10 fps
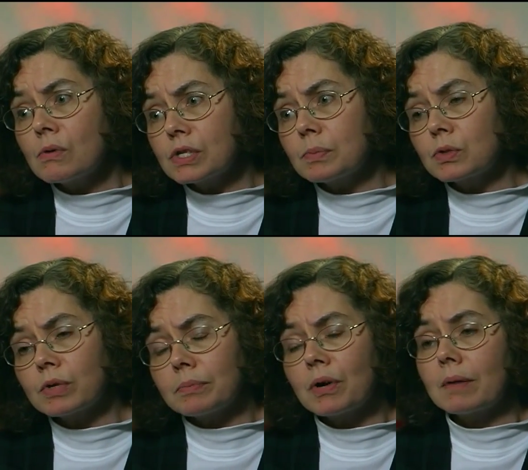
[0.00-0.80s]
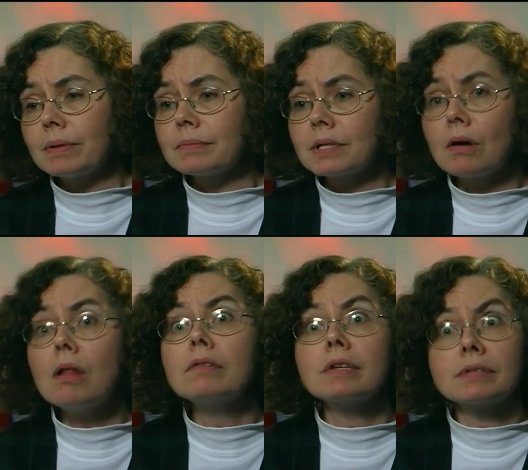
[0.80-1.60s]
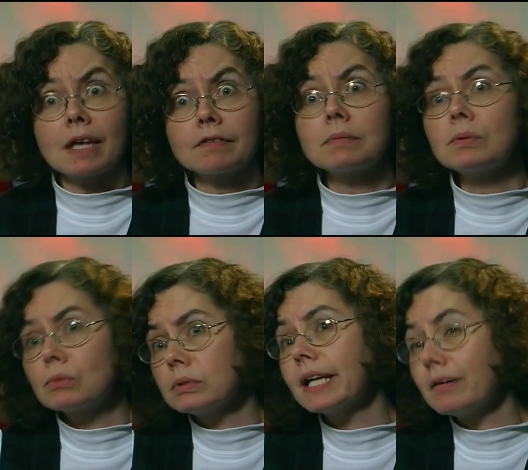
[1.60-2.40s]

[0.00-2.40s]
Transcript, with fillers: respiratory problems, and all of those have to be ruled